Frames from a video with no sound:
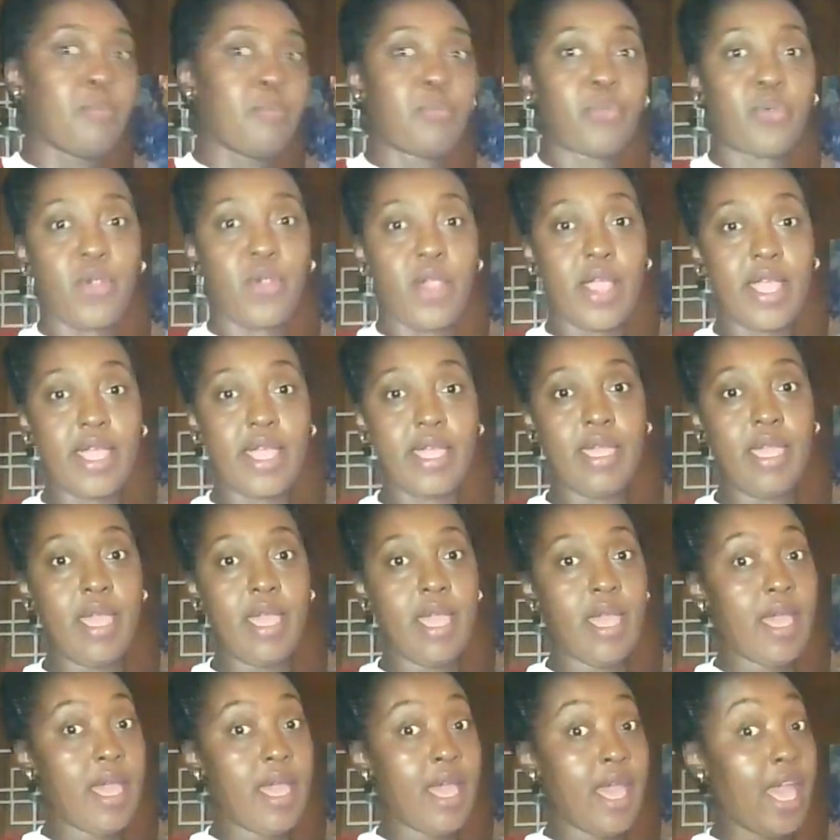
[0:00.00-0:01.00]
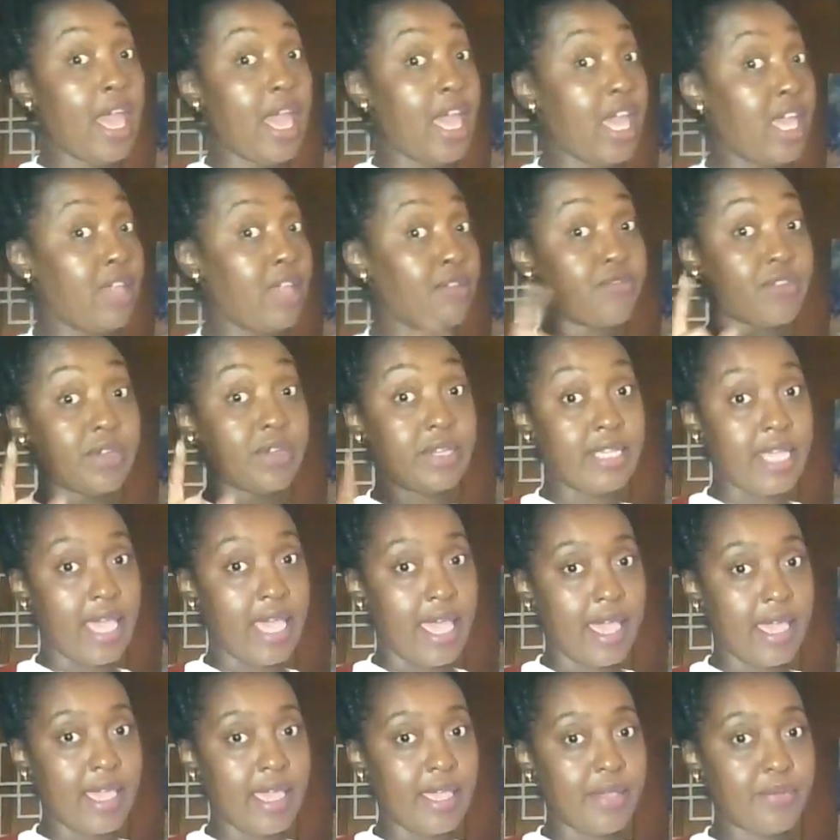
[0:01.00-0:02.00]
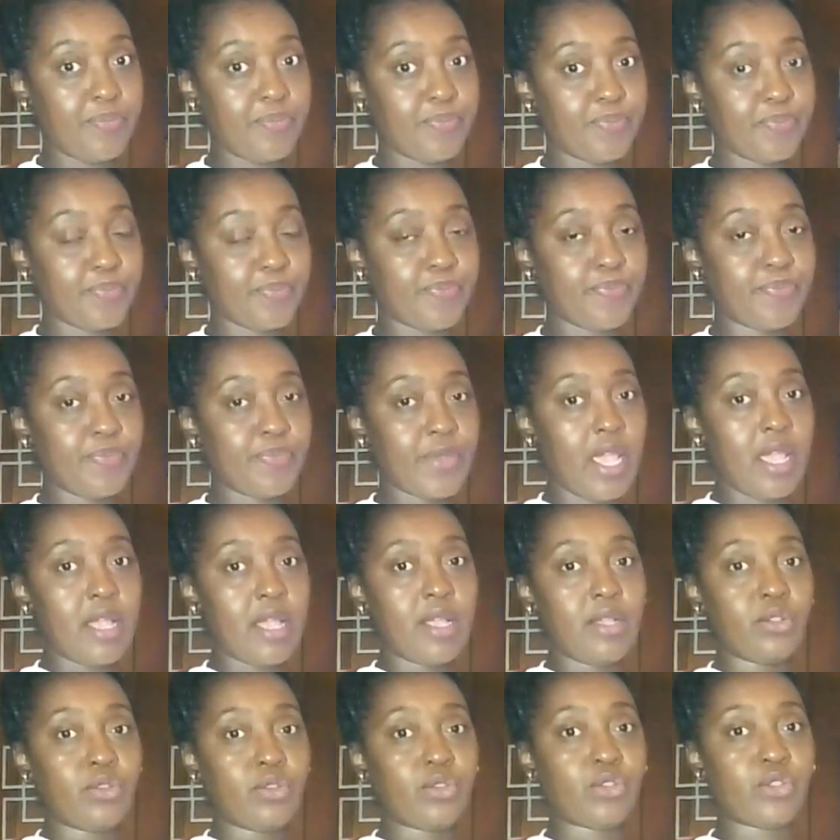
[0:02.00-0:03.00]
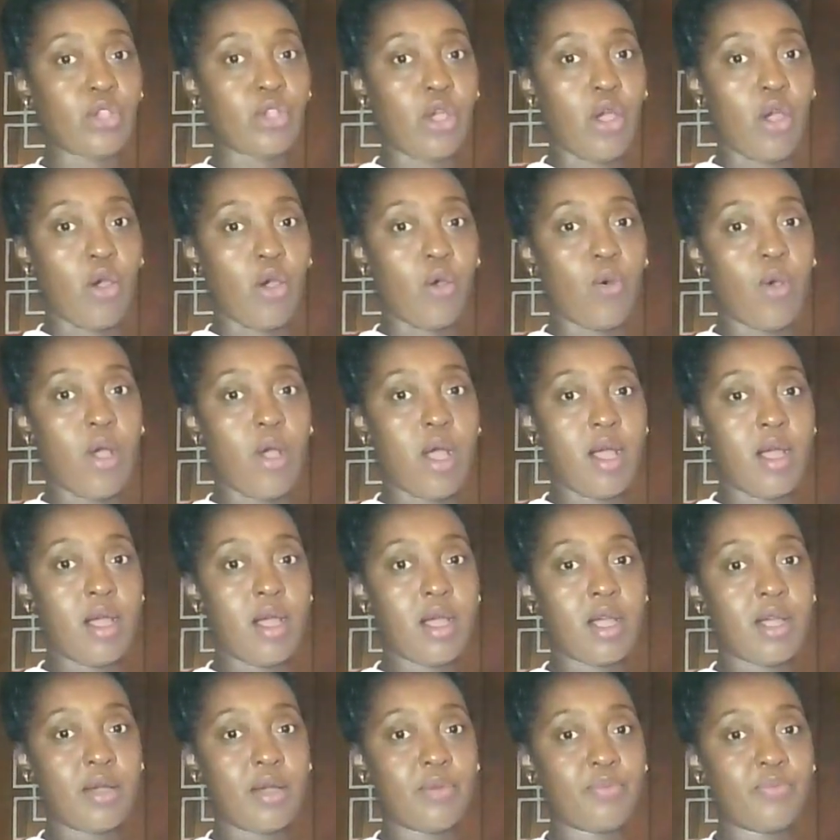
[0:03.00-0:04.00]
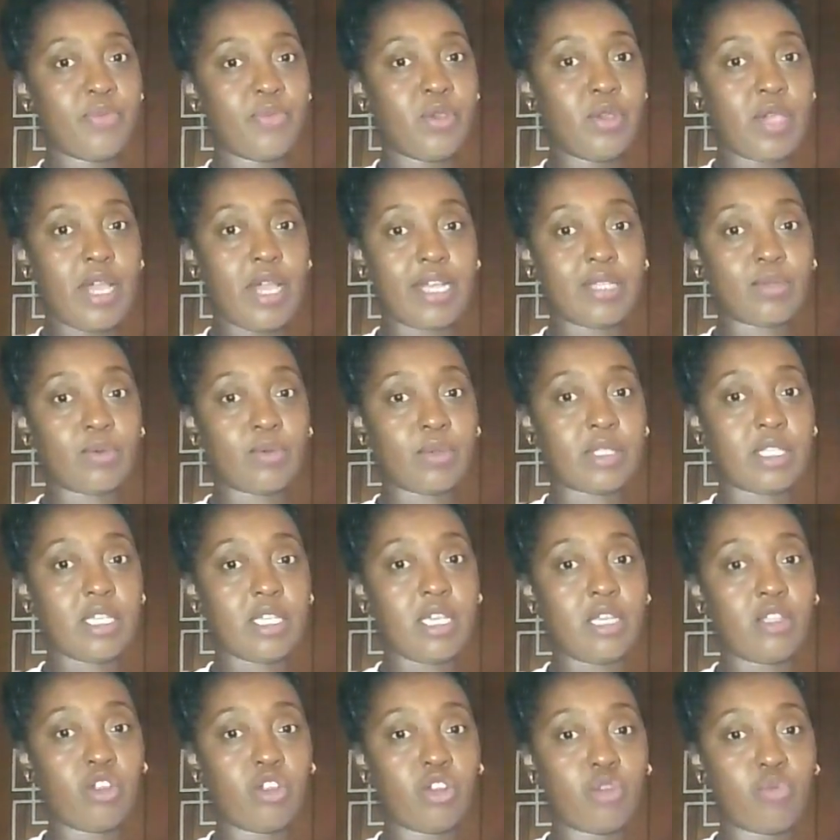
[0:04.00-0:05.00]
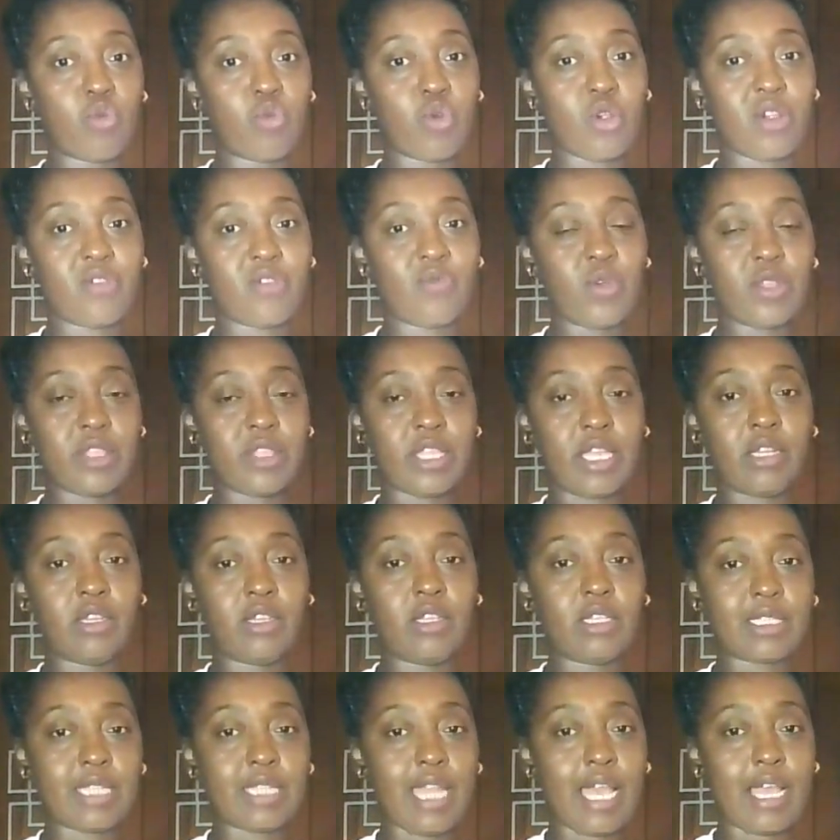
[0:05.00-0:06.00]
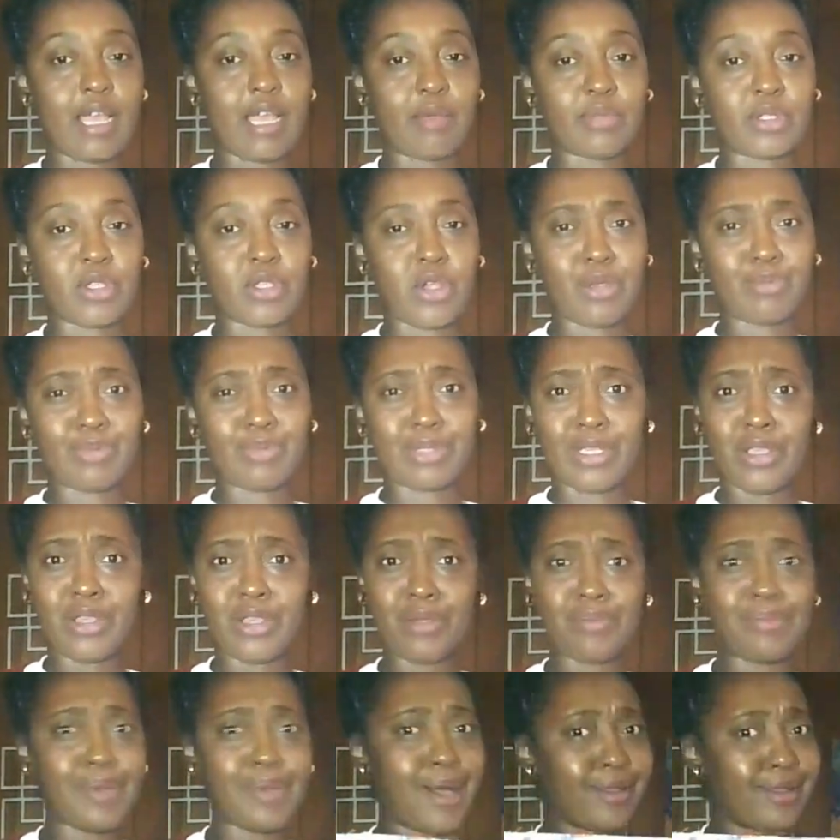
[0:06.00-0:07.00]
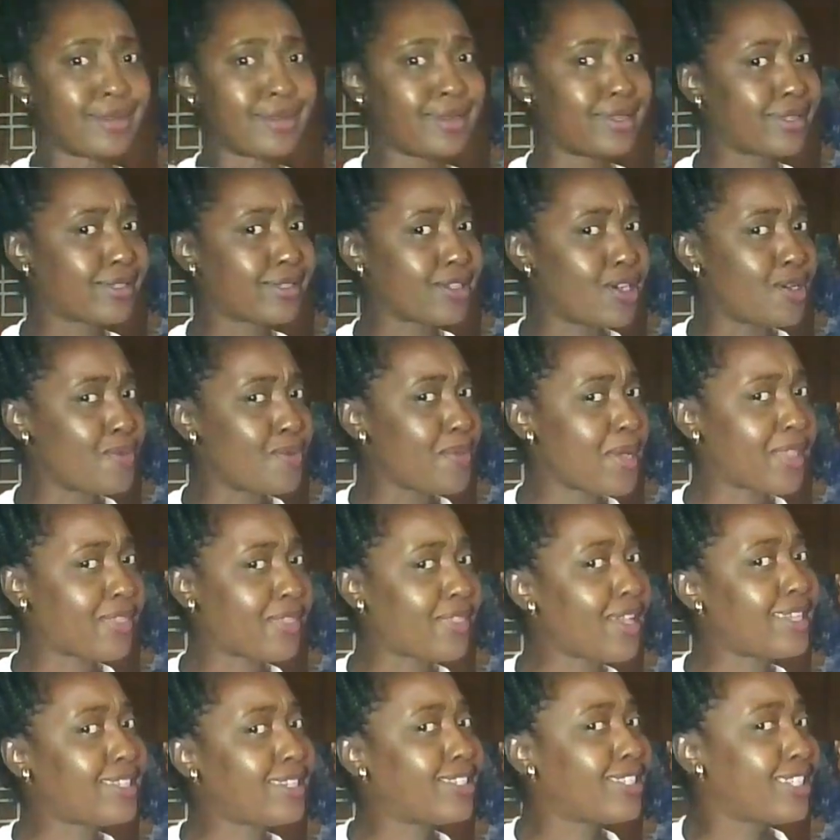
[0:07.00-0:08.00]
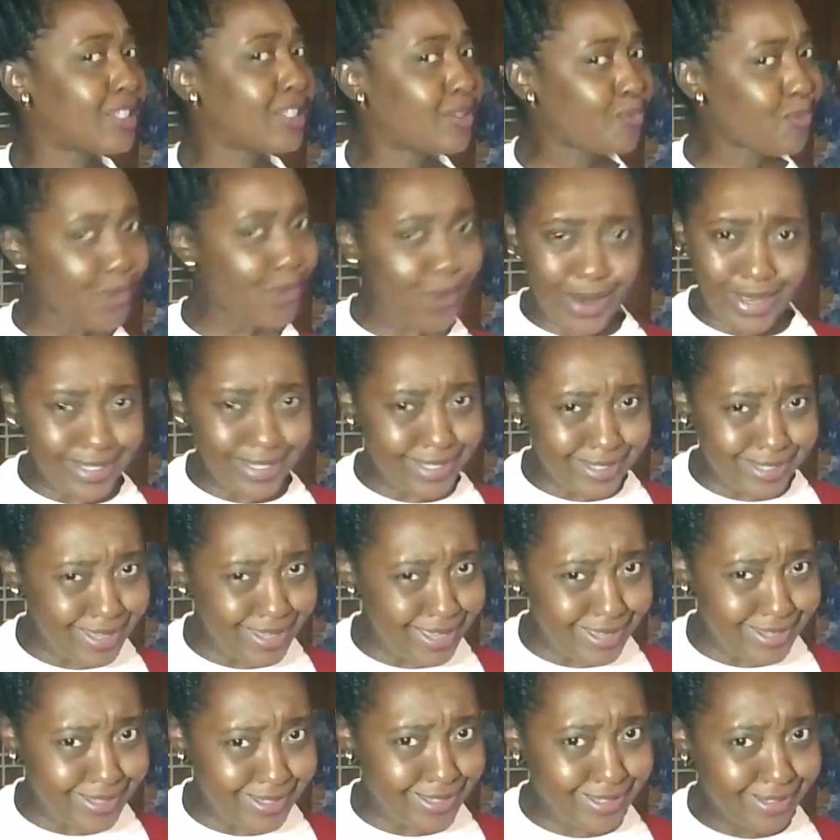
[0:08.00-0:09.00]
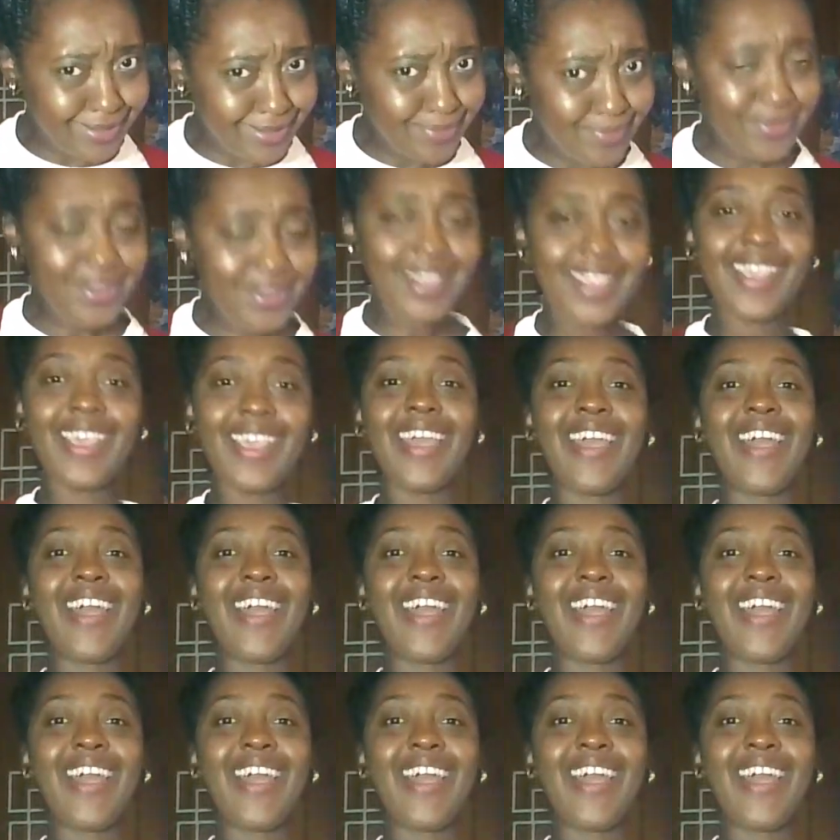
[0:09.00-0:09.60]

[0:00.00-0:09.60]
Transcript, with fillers: Pray Every Day. So, you guys will see a little more of what that looks like. I'm sorry, I'm sitting here balling this up as I just pressed it.